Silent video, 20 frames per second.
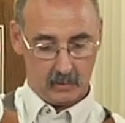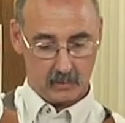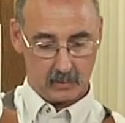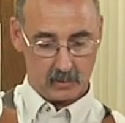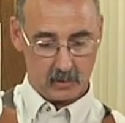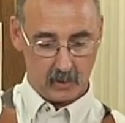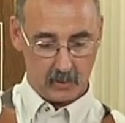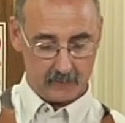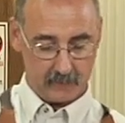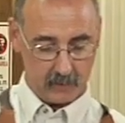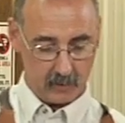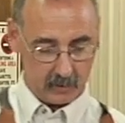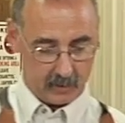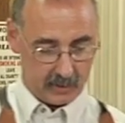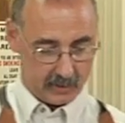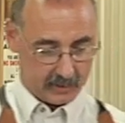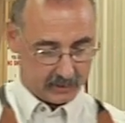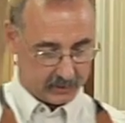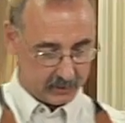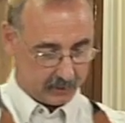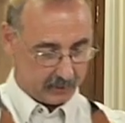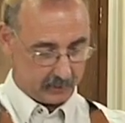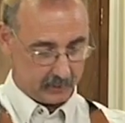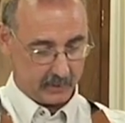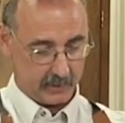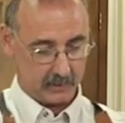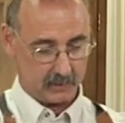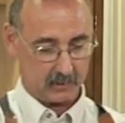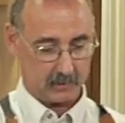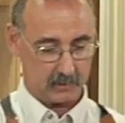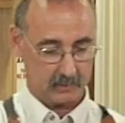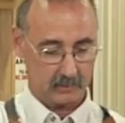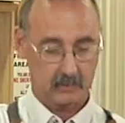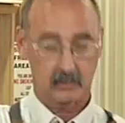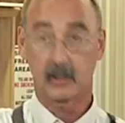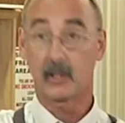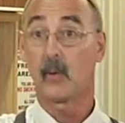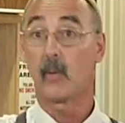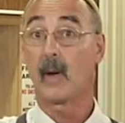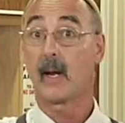So if you're going to turn this,
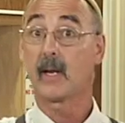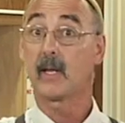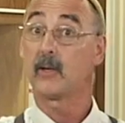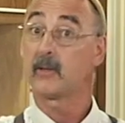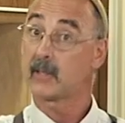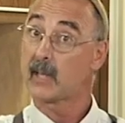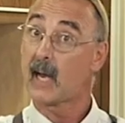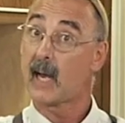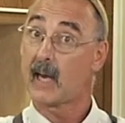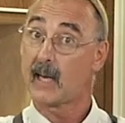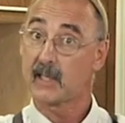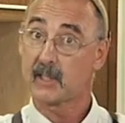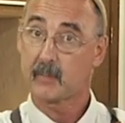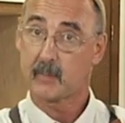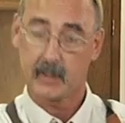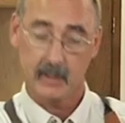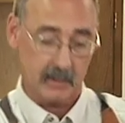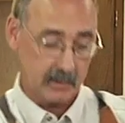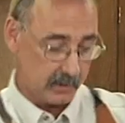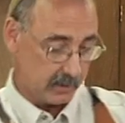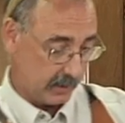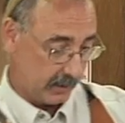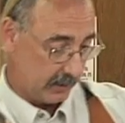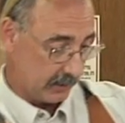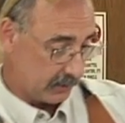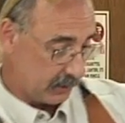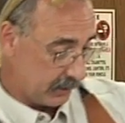you want to use high-speed steel